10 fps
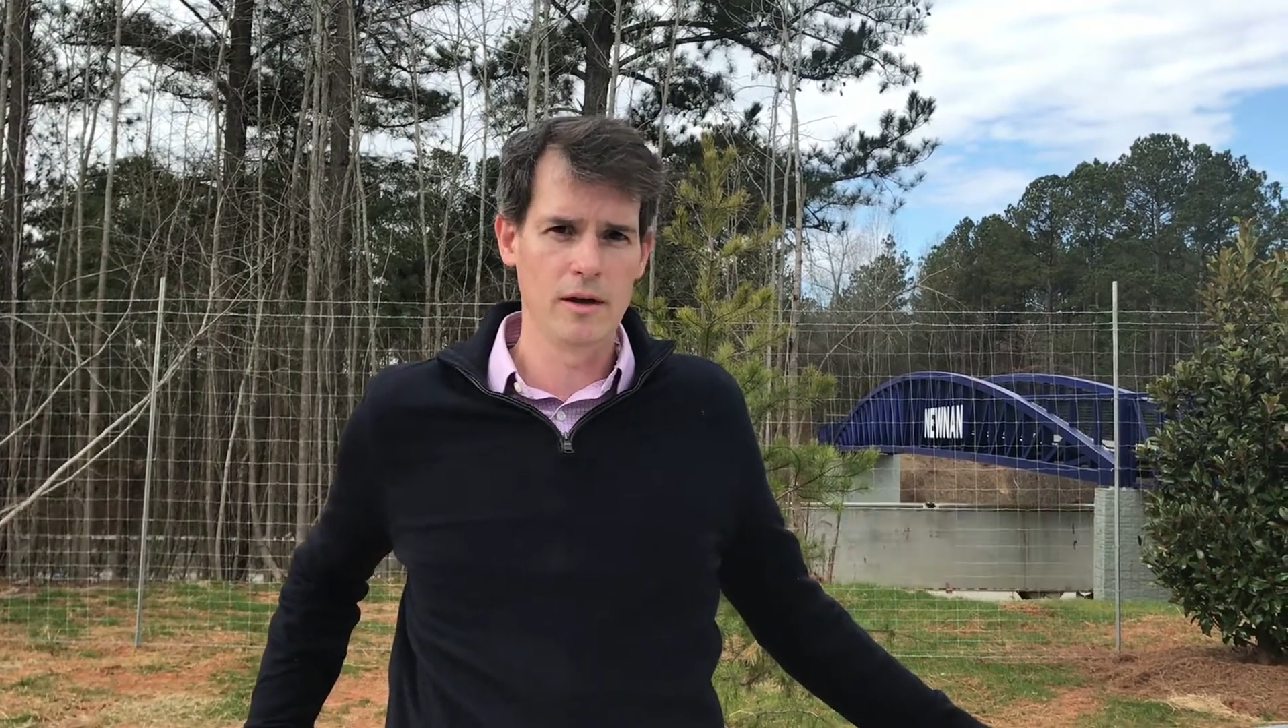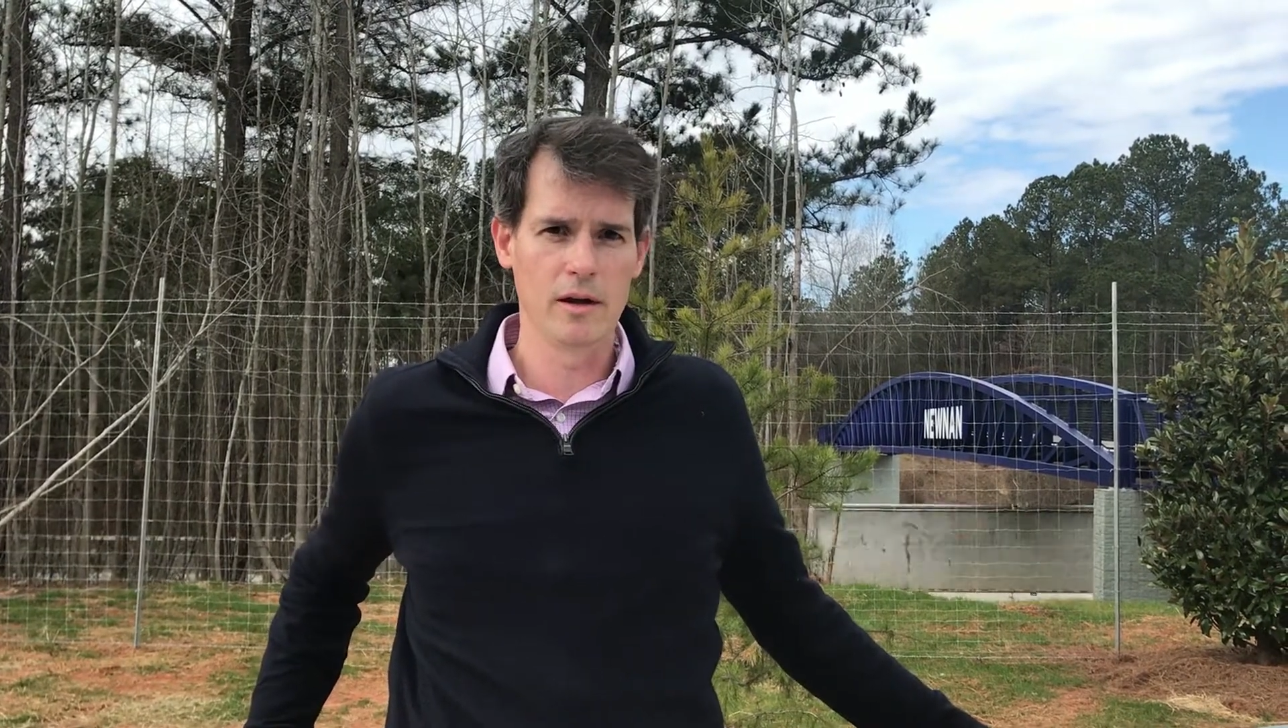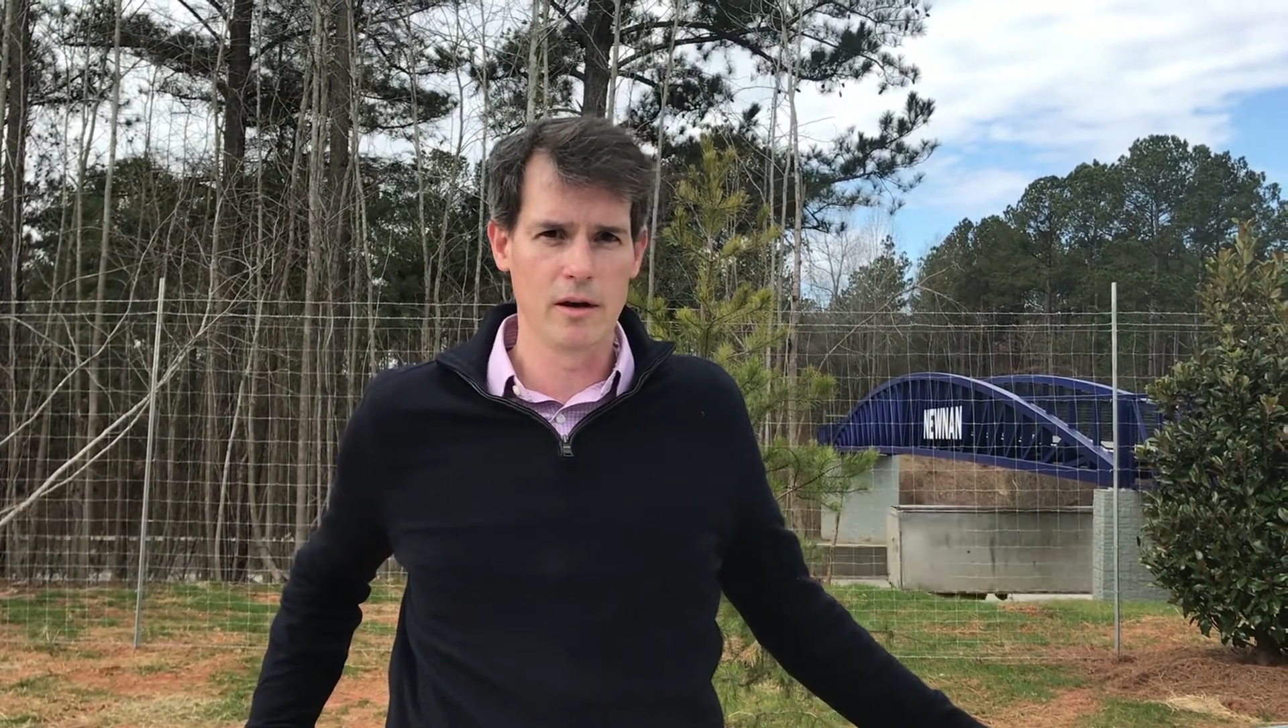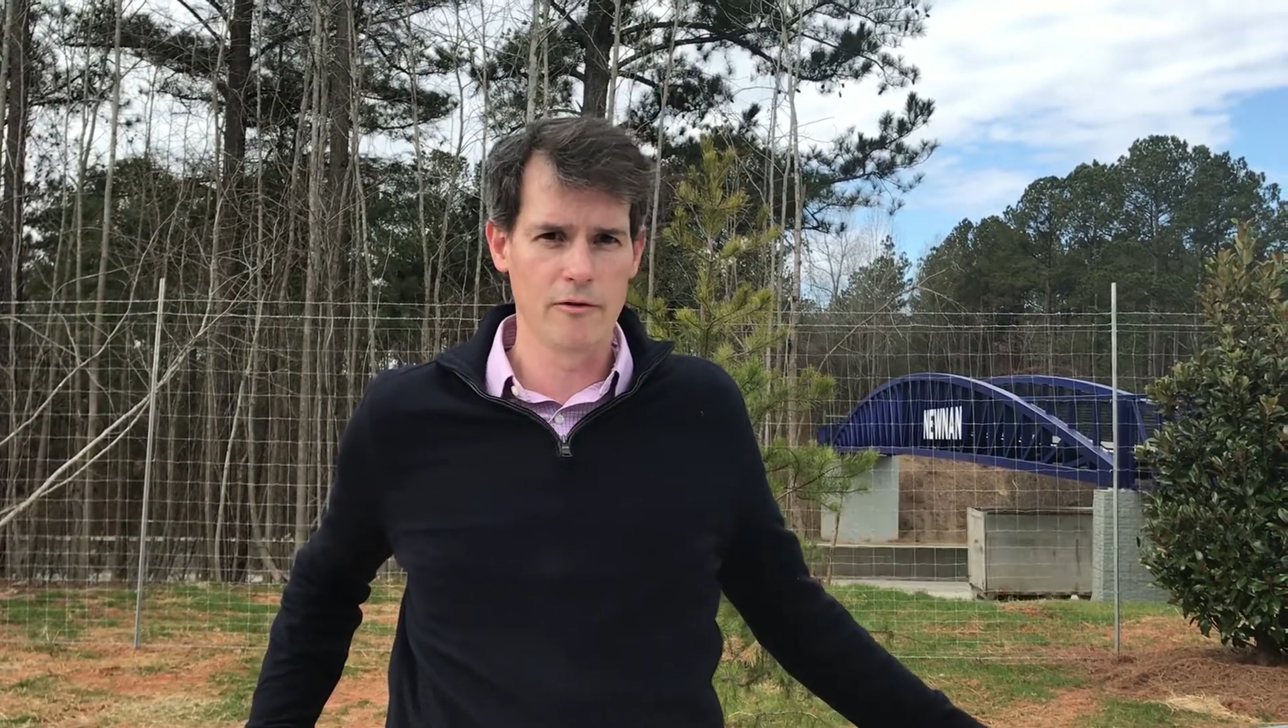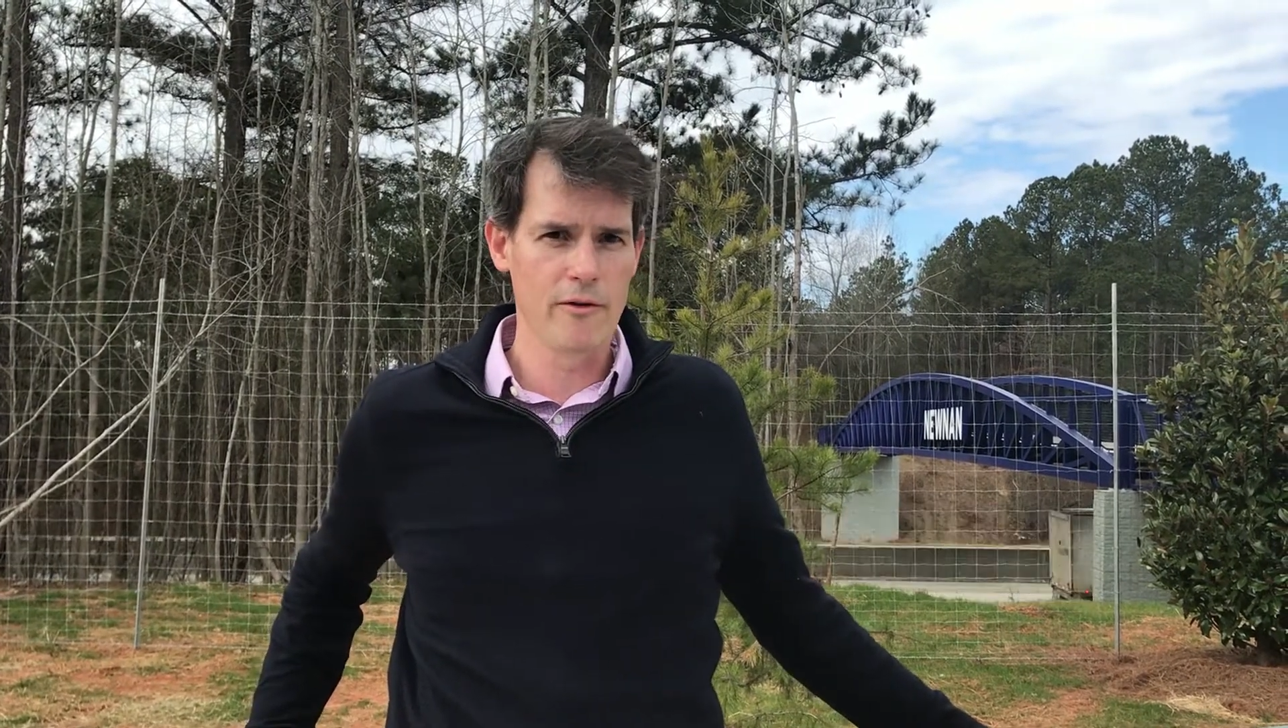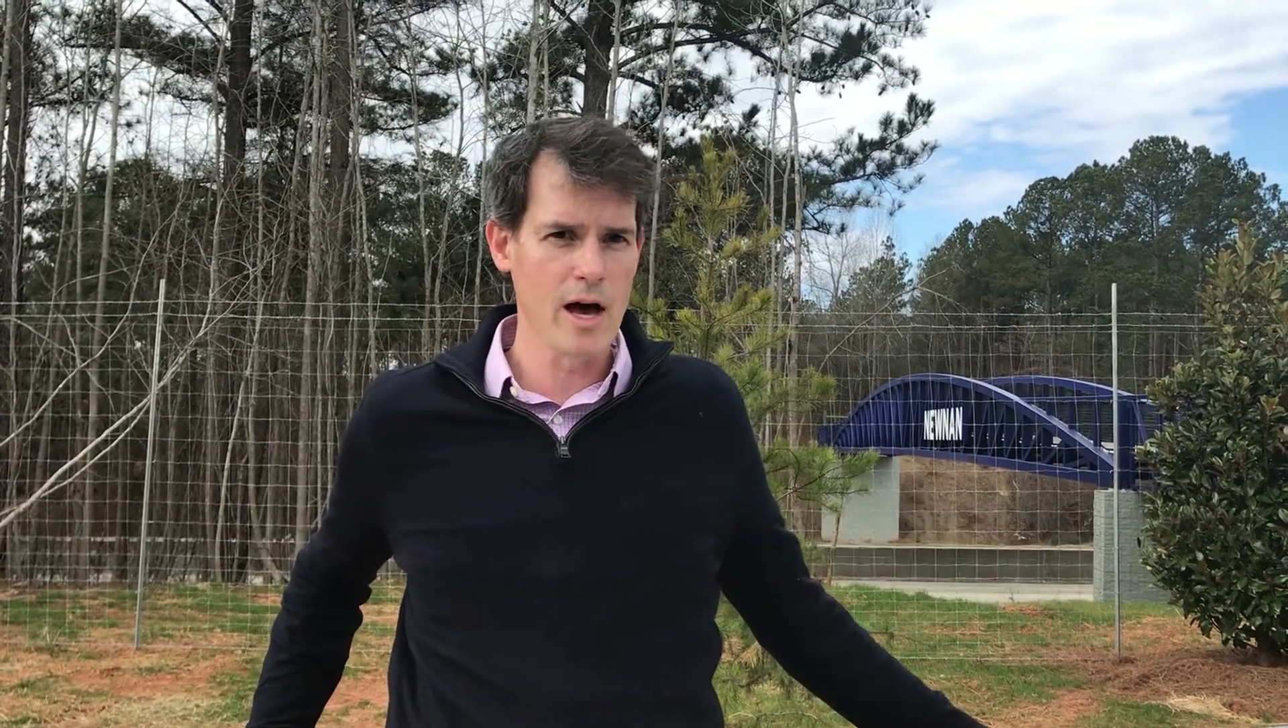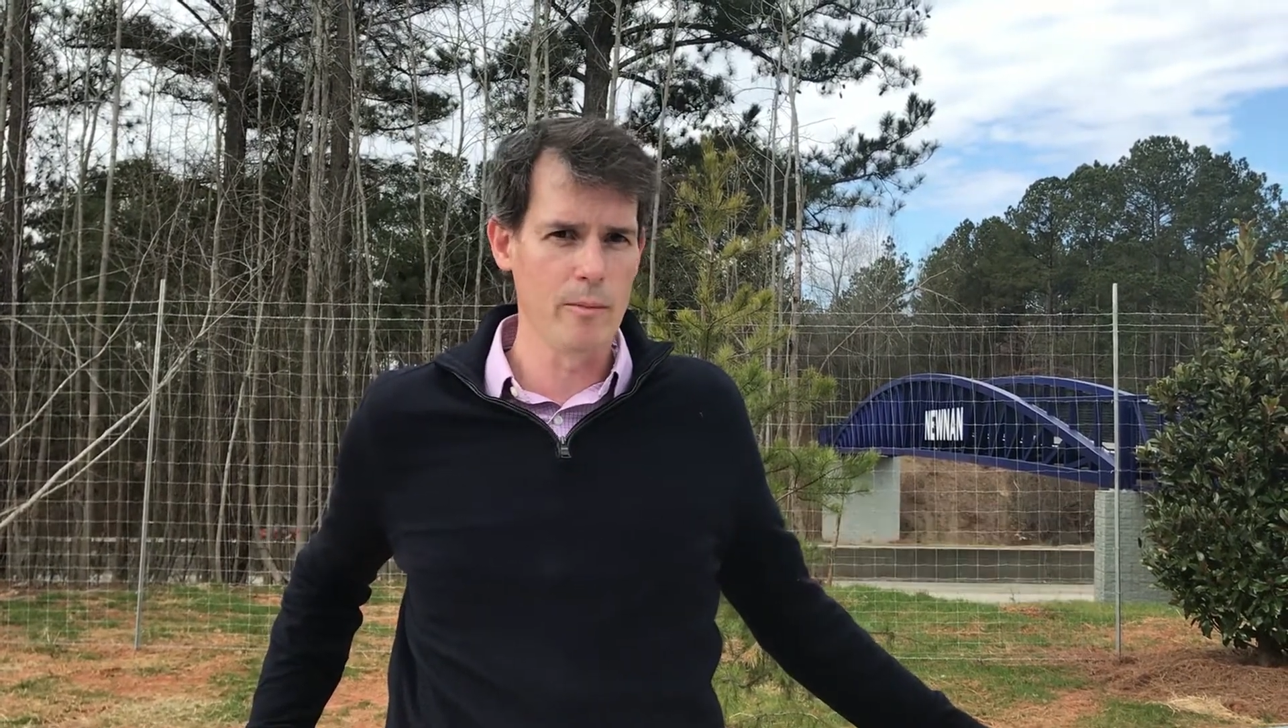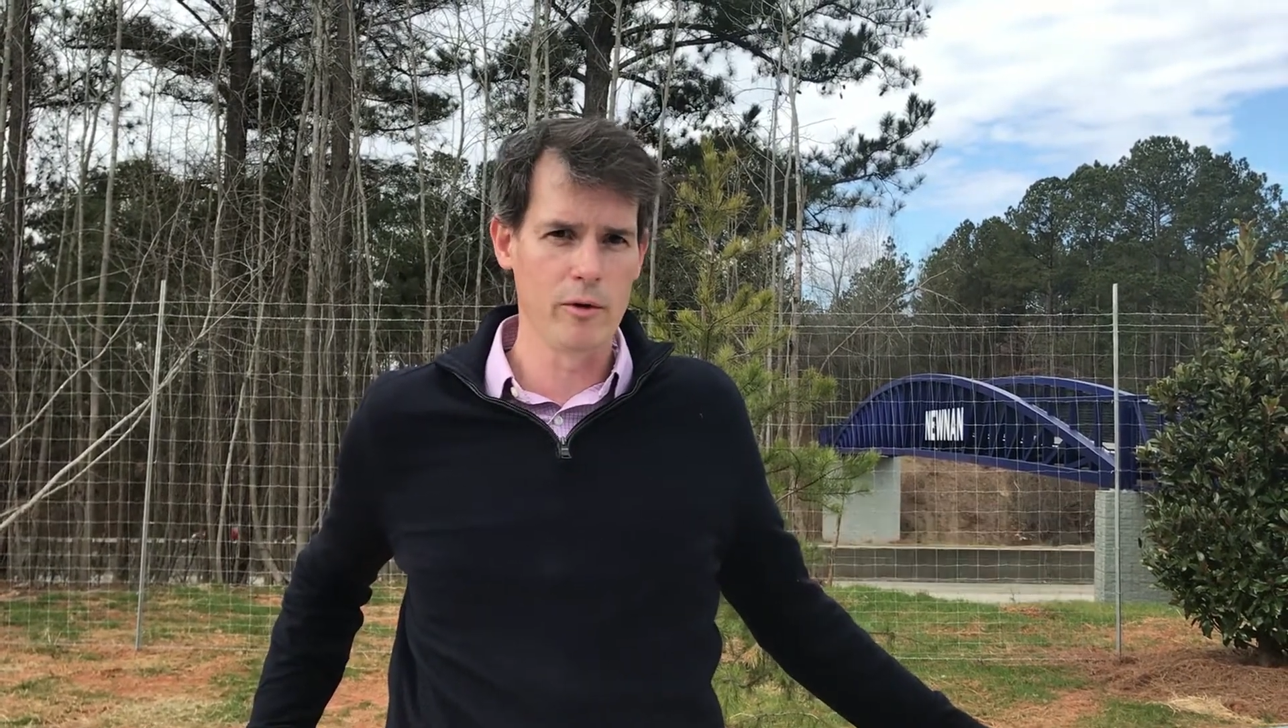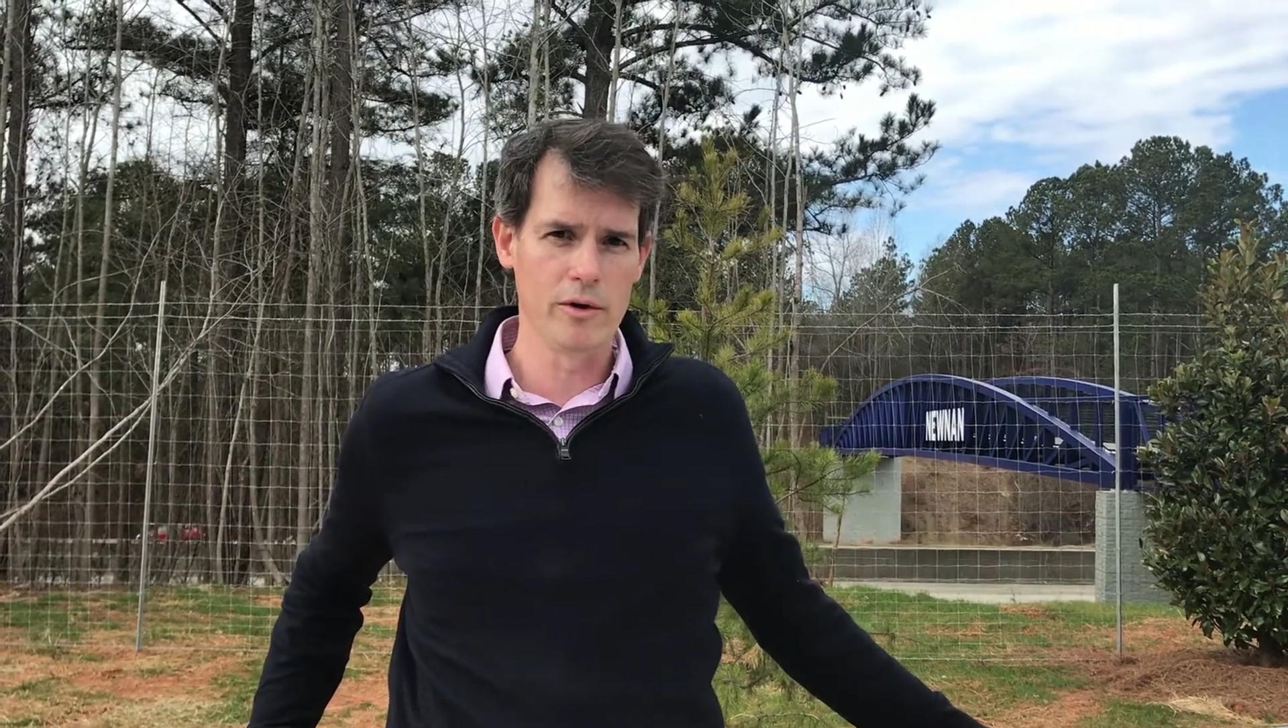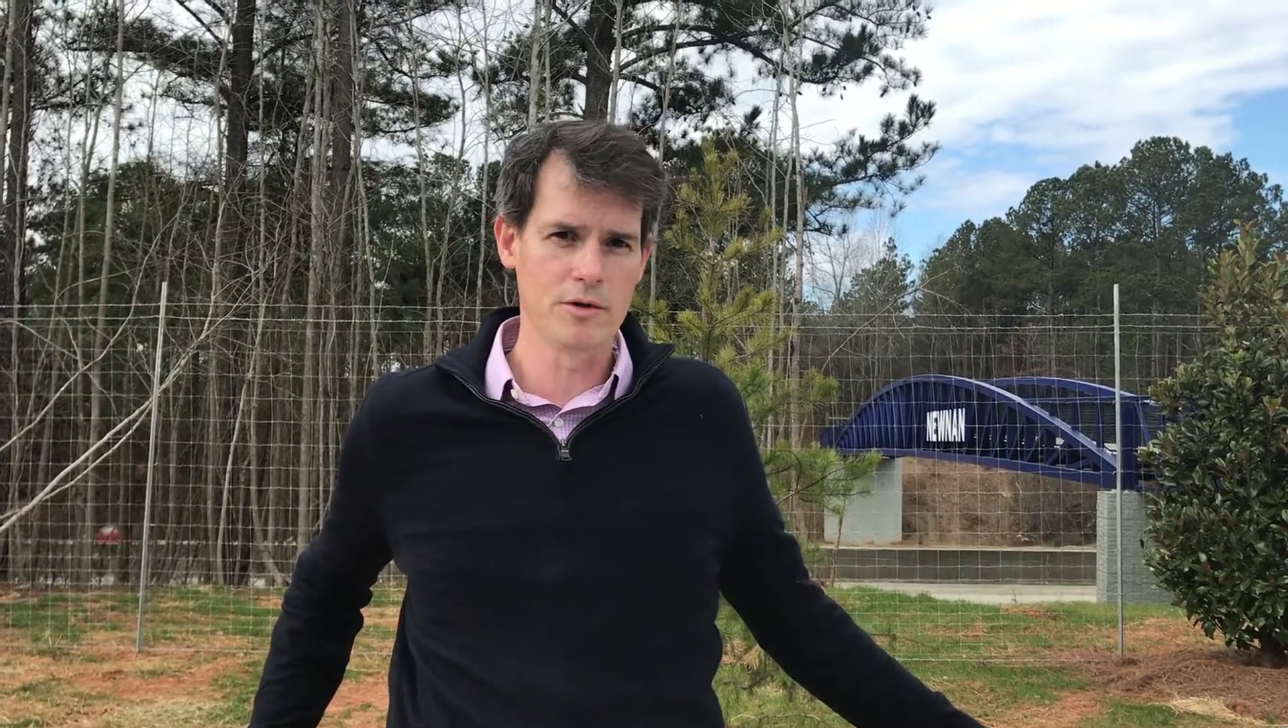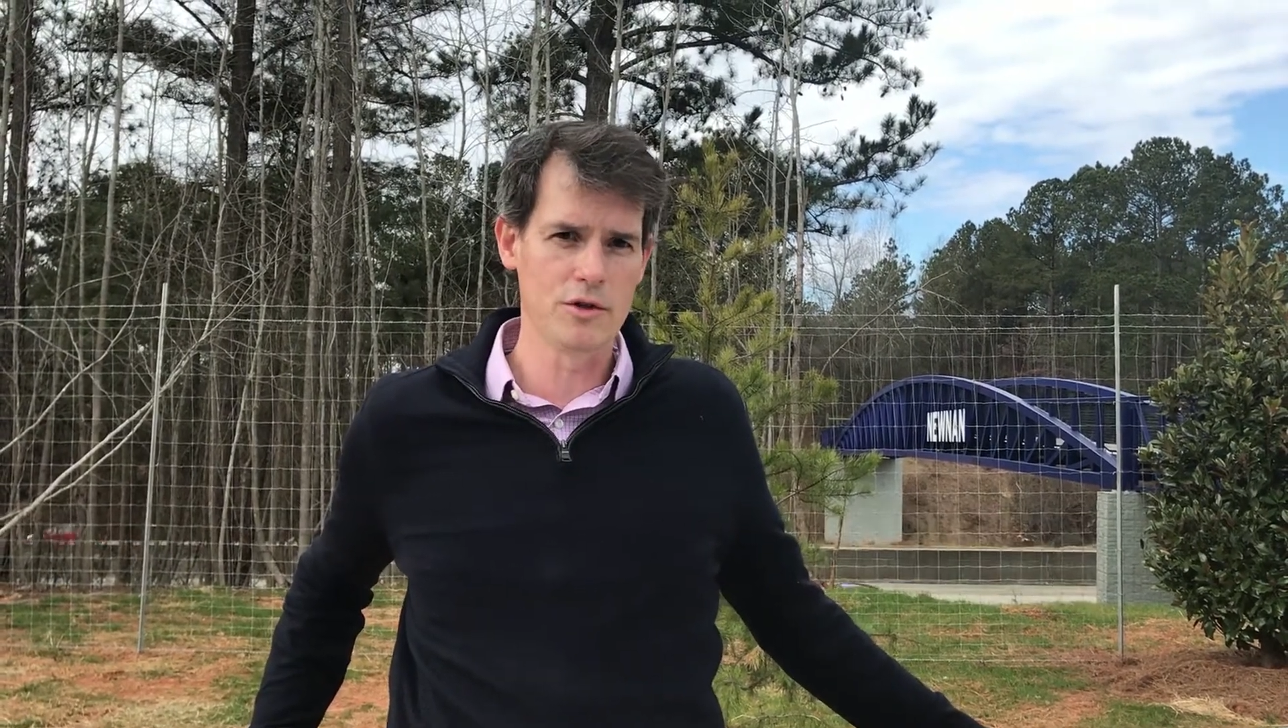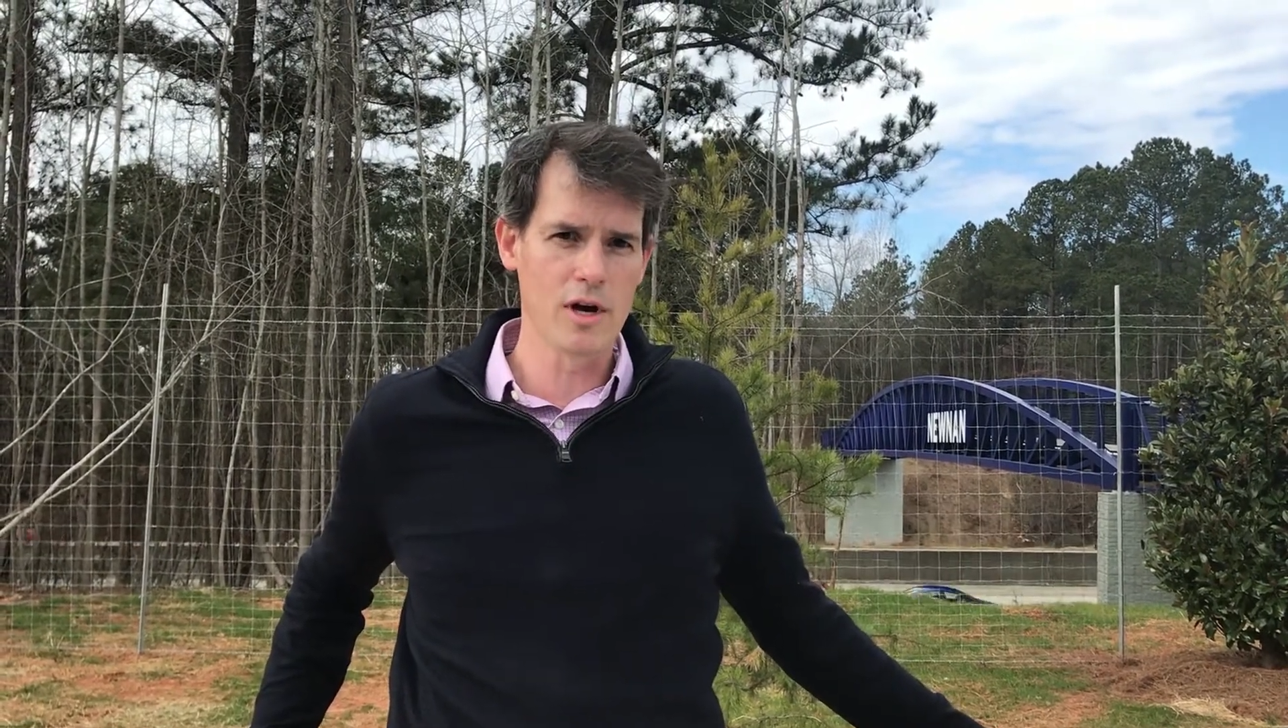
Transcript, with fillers: they did a fabulous